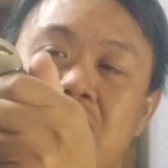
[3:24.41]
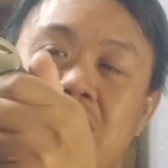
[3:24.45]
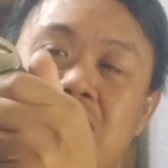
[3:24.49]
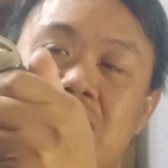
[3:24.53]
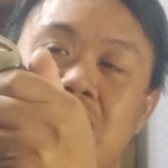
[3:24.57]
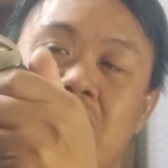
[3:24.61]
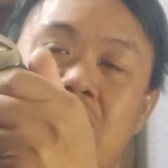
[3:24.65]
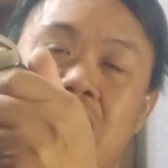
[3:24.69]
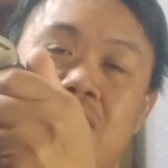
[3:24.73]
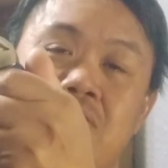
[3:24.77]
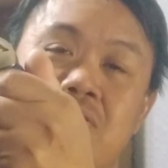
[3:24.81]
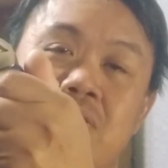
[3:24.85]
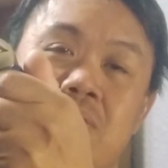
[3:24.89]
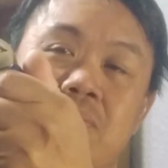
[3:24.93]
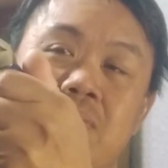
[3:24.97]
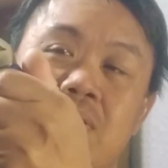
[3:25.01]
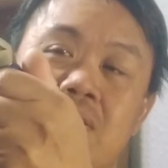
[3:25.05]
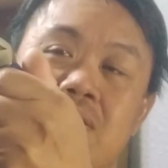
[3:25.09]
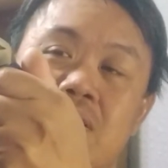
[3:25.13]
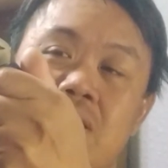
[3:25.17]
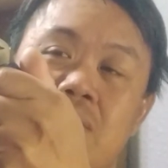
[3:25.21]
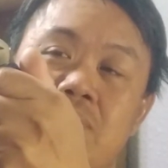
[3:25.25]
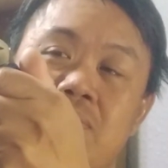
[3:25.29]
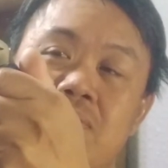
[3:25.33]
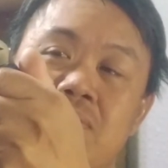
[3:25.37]
Yeah, we've
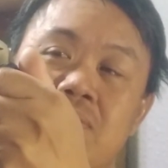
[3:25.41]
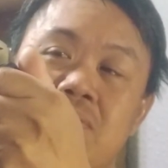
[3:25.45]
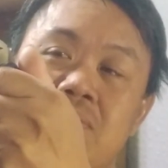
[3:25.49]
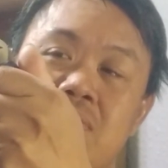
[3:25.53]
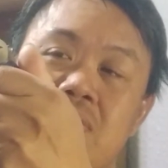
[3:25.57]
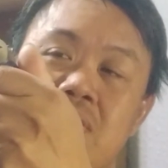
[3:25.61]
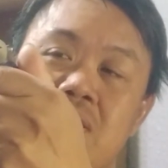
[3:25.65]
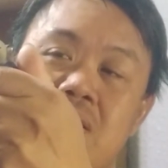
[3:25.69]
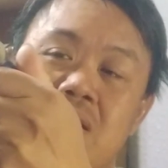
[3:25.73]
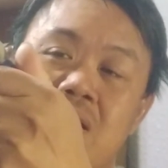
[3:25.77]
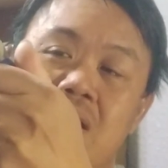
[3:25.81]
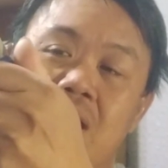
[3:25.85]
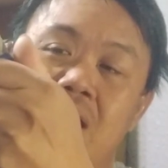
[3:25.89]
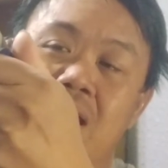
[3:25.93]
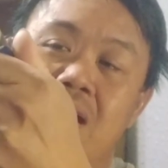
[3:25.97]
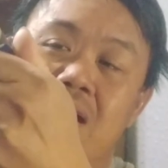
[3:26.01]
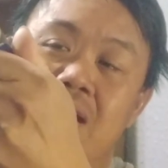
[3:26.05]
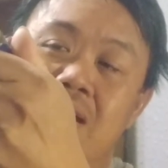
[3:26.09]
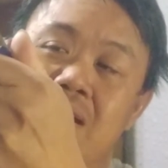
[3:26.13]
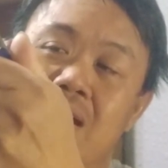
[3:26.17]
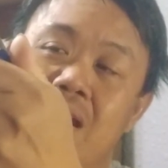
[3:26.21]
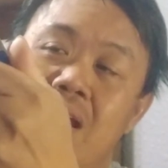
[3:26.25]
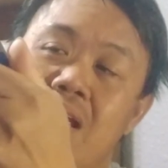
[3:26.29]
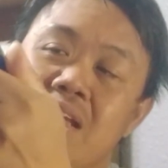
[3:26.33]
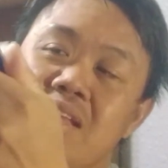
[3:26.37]
got a
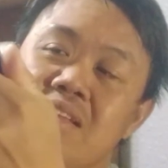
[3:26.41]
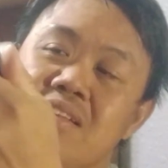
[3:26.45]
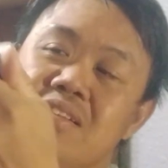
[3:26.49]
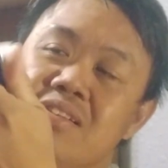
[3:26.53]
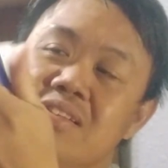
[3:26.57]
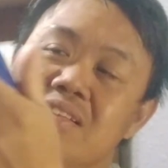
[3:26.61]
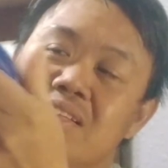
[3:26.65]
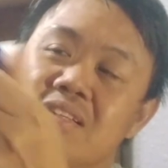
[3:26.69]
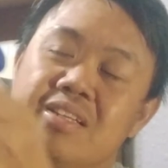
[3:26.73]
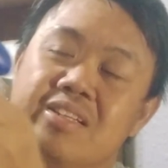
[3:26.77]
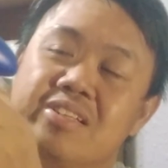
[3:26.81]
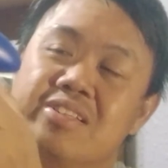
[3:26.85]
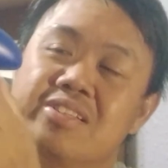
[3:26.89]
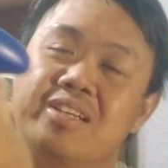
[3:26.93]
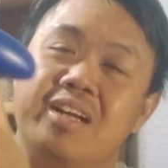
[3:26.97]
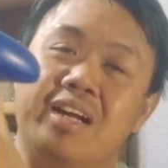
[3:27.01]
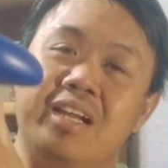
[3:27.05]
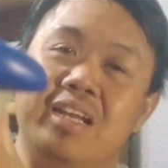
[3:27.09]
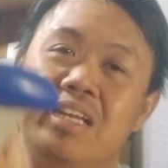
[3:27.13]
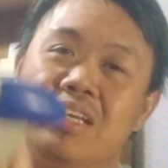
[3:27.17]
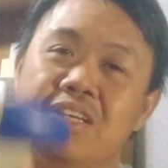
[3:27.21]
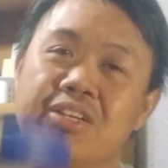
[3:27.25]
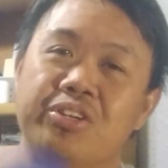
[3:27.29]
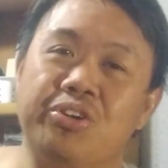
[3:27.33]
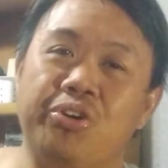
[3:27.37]
nice Skull
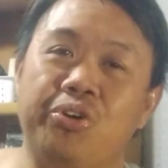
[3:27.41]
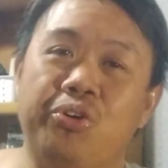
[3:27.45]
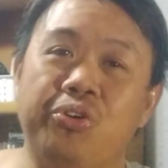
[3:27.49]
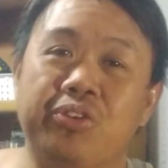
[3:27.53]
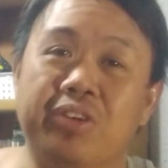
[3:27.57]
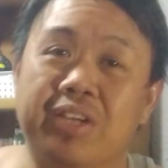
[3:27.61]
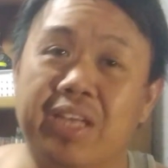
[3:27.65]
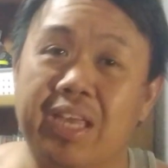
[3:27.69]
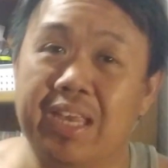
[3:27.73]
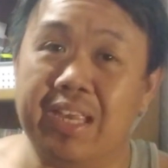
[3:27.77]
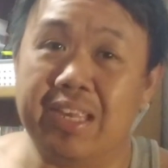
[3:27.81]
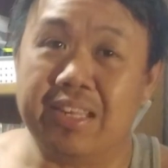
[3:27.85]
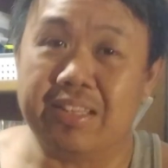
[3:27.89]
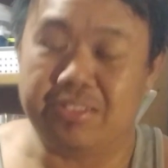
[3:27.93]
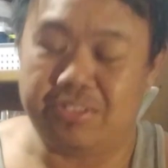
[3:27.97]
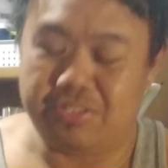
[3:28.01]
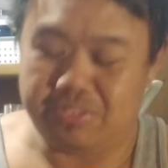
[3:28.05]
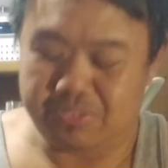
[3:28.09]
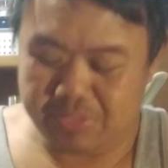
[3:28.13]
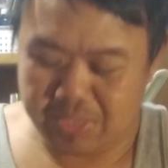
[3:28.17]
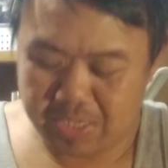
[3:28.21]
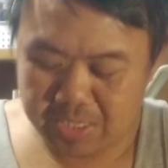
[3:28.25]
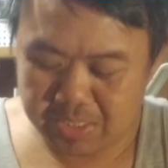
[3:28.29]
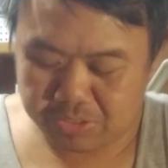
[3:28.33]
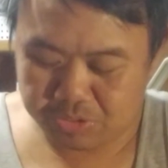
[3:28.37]
and Co case,
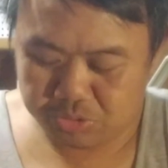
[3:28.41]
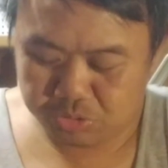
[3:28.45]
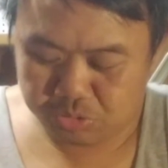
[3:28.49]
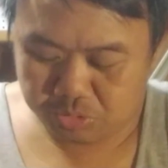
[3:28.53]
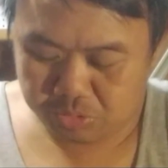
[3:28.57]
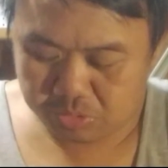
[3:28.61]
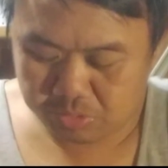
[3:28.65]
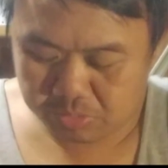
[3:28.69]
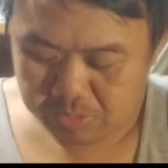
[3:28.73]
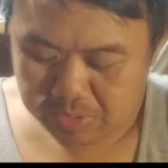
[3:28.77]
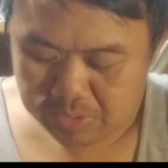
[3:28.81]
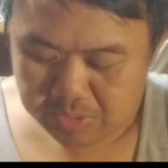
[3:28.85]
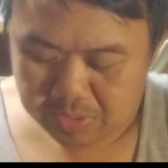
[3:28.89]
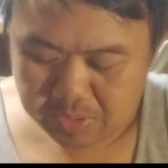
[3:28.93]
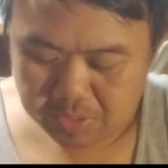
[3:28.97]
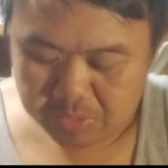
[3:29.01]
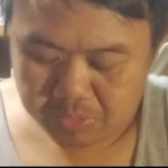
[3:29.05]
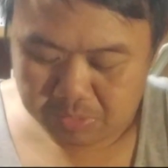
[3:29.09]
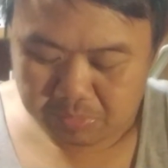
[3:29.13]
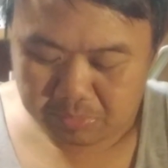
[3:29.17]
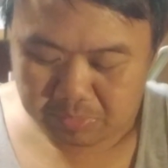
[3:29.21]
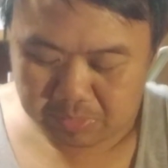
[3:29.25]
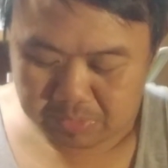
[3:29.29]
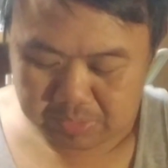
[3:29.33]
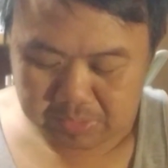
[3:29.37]
right? So
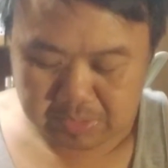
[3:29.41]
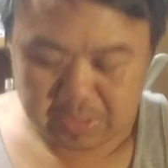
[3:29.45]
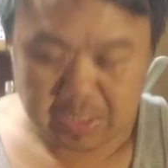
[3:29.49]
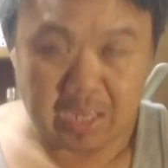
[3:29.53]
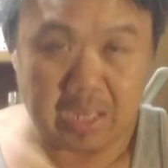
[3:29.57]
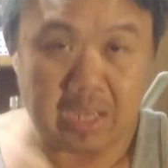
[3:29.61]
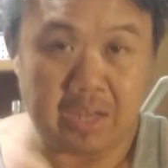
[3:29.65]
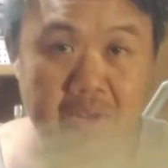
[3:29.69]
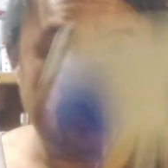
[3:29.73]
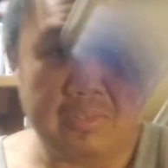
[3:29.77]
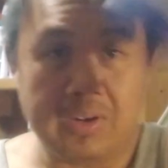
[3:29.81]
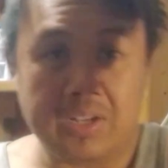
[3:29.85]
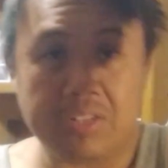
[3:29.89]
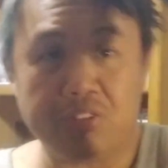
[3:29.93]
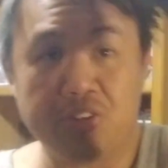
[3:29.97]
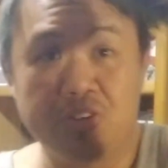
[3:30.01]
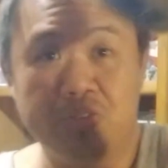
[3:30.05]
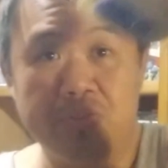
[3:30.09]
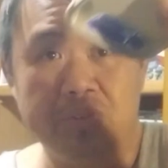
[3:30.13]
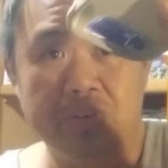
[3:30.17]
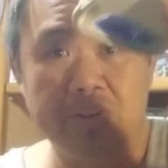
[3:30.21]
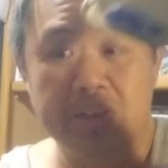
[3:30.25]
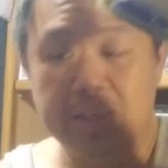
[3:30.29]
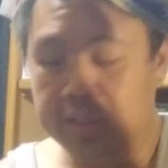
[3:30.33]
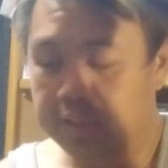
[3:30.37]
yeah, right
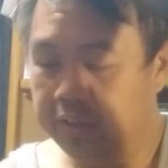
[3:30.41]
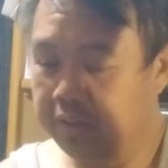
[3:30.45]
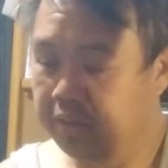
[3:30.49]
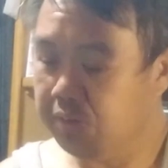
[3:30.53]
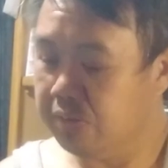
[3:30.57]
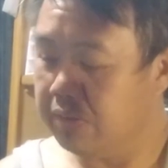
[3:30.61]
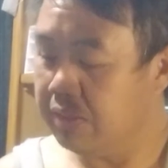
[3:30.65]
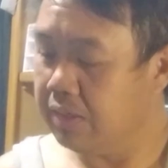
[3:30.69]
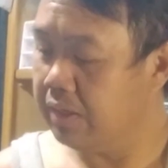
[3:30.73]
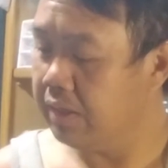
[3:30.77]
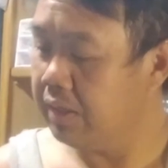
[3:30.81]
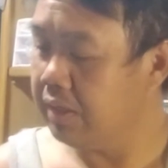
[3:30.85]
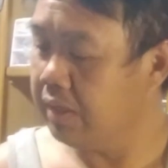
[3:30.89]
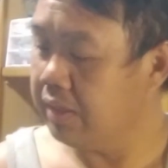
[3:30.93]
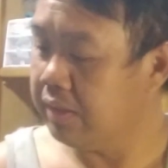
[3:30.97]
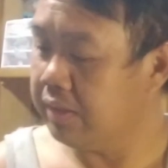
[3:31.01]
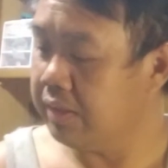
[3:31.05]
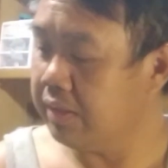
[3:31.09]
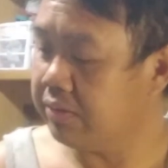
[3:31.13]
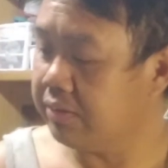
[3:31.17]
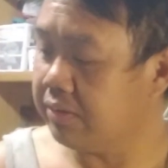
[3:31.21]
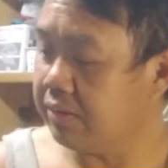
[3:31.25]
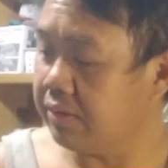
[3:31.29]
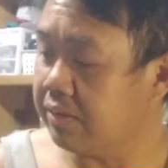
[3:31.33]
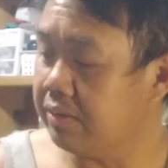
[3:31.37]
over here. And
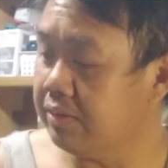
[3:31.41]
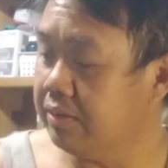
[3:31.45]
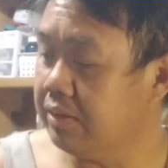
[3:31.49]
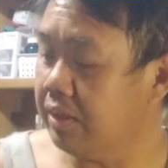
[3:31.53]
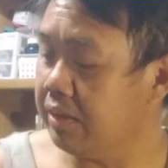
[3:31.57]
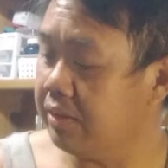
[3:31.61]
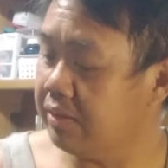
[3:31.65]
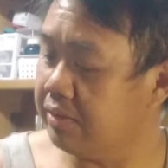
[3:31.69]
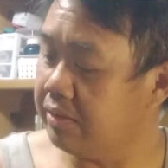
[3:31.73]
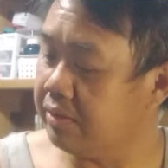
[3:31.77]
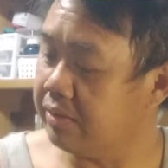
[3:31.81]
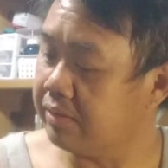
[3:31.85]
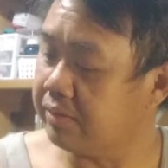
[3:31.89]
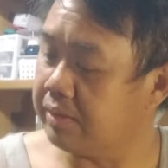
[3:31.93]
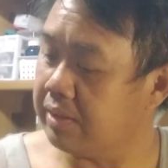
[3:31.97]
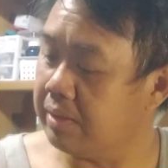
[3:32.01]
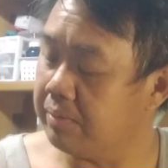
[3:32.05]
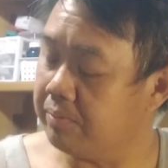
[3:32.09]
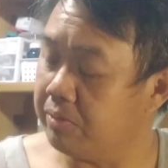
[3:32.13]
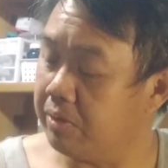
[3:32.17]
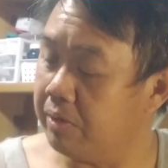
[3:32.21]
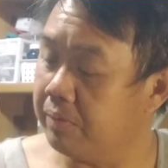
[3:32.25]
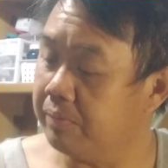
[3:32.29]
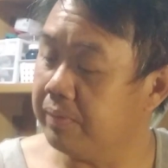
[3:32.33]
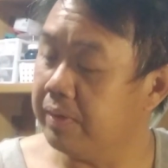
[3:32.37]
this is the
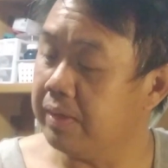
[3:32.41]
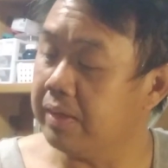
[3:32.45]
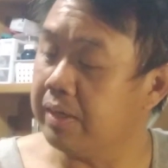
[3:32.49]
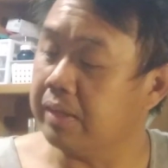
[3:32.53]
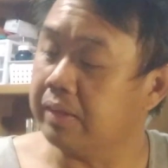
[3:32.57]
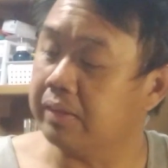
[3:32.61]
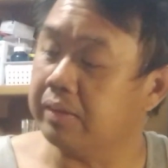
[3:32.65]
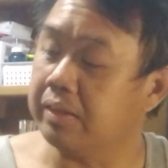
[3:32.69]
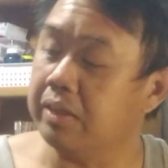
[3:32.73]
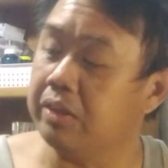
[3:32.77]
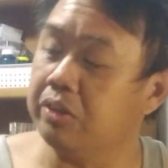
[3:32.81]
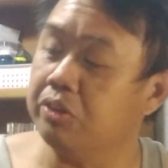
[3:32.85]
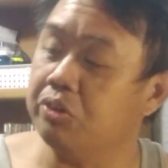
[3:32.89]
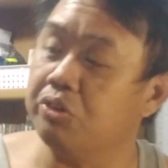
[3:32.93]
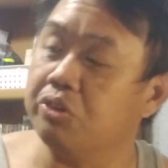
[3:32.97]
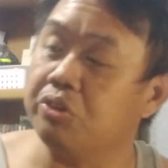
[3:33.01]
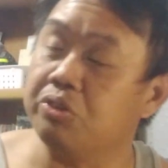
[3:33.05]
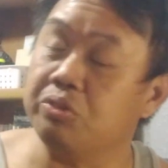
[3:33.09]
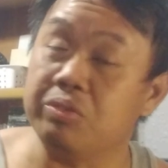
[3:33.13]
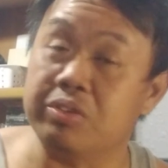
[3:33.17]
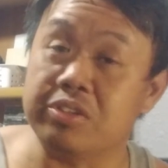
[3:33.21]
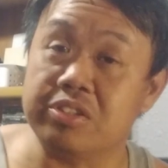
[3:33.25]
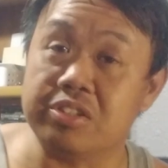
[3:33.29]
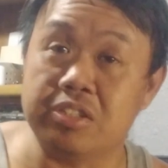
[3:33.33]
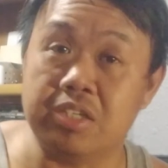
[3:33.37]
system of the Nintendo
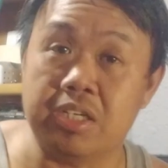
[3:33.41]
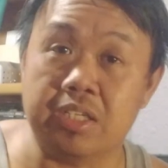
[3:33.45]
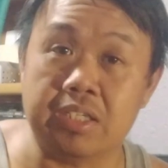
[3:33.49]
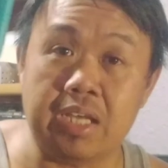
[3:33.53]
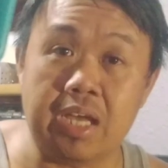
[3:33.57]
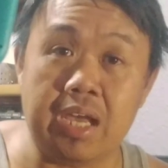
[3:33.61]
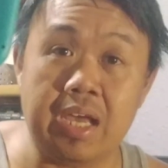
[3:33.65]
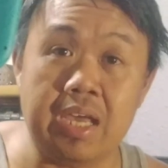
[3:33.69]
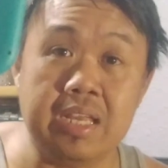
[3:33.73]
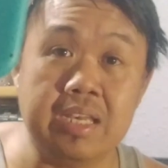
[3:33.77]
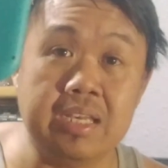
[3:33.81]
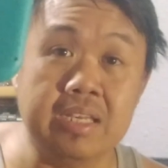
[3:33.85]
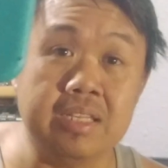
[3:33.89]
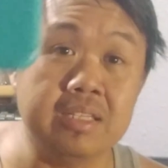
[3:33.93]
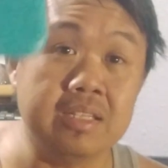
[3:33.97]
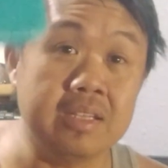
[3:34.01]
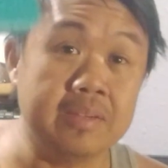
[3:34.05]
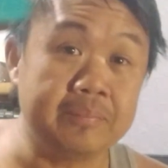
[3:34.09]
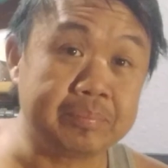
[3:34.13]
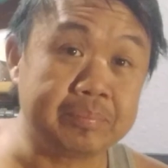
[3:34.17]
Switch Lite, and